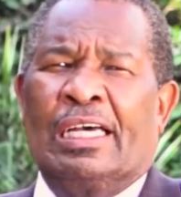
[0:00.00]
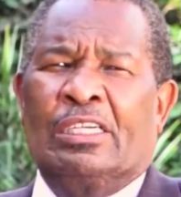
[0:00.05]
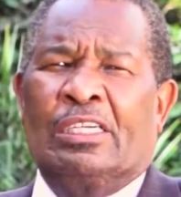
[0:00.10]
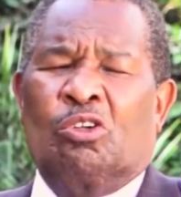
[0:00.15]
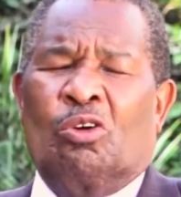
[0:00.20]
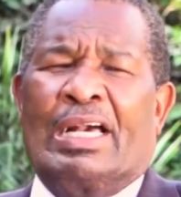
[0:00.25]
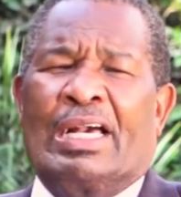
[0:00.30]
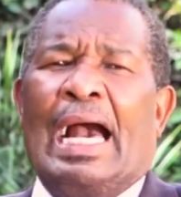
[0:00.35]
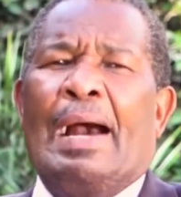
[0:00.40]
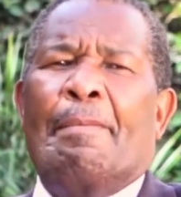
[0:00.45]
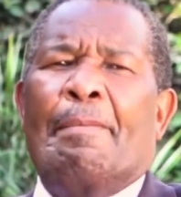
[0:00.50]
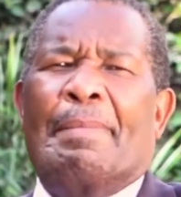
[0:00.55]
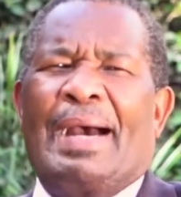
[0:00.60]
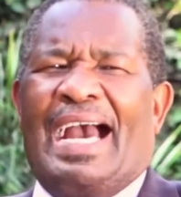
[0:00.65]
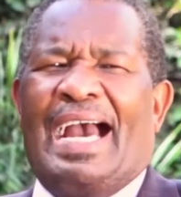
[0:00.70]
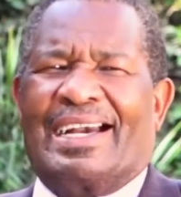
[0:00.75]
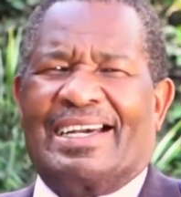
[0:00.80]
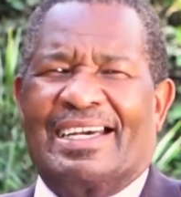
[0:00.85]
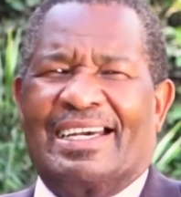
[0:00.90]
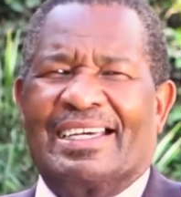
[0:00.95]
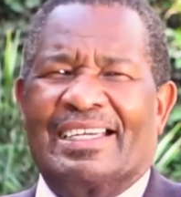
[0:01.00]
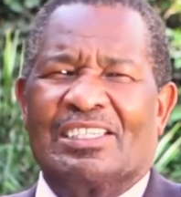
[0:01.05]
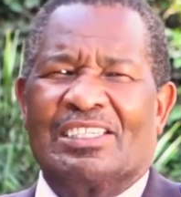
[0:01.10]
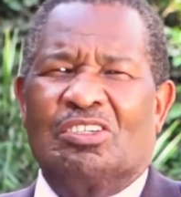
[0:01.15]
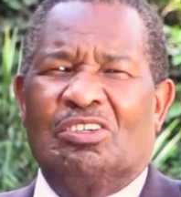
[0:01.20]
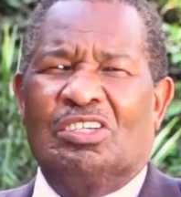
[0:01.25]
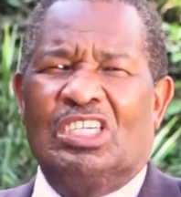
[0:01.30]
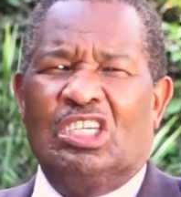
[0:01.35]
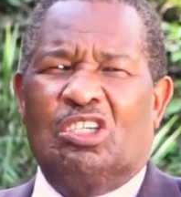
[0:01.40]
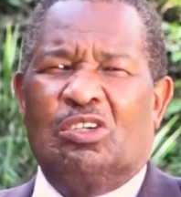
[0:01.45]
to come back.
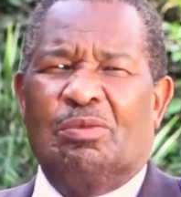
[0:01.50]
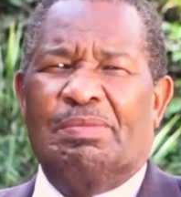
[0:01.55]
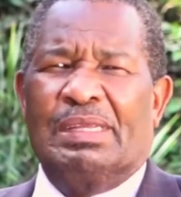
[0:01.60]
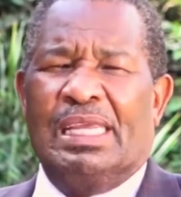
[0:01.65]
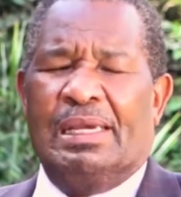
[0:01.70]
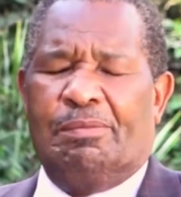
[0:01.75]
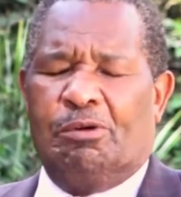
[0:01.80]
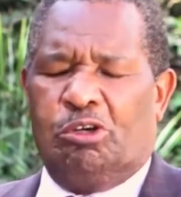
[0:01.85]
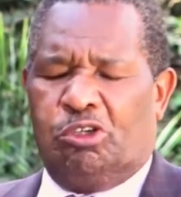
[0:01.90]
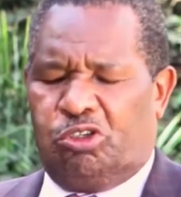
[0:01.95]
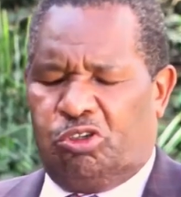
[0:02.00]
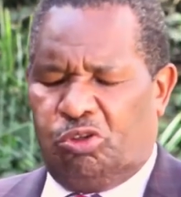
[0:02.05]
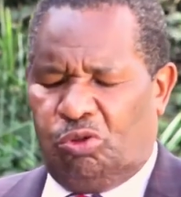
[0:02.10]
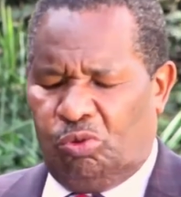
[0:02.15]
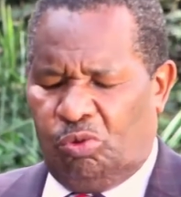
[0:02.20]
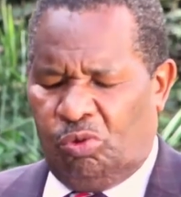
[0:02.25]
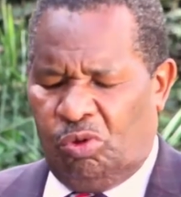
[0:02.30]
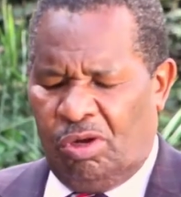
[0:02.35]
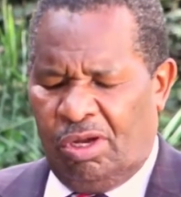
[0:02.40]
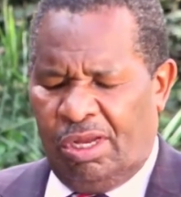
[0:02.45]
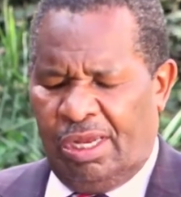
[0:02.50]
You need to be able to